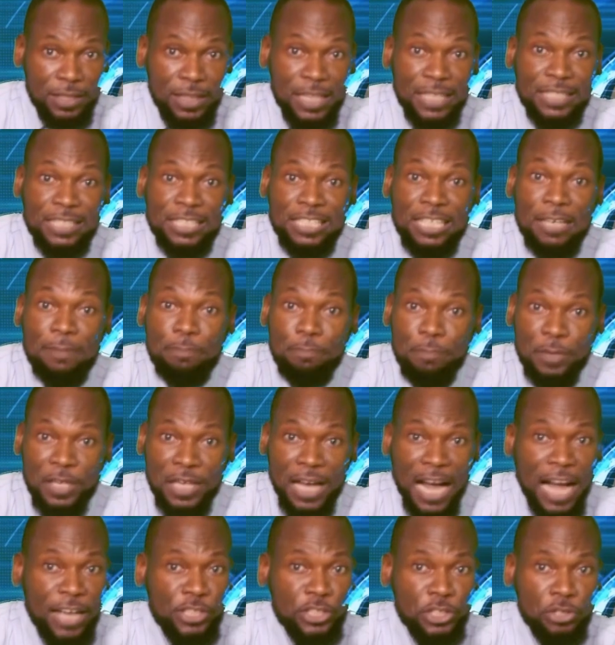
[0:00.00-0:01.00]
the
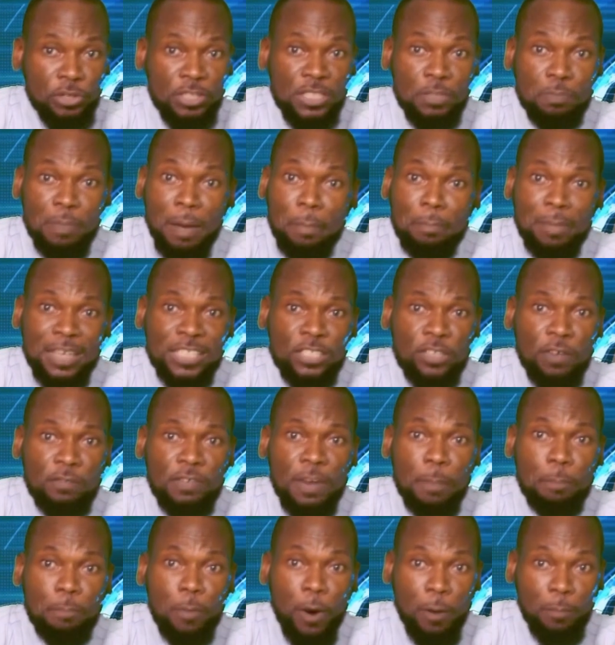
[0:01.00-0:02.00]
CP assures members of
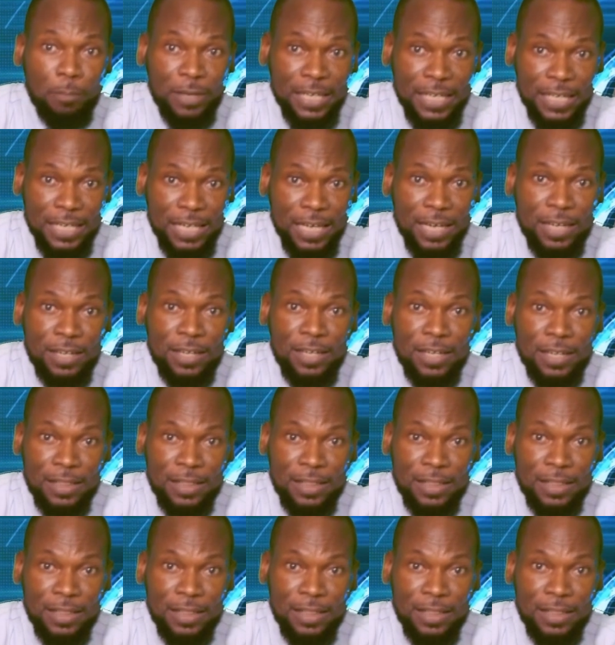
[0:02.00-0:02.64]
the public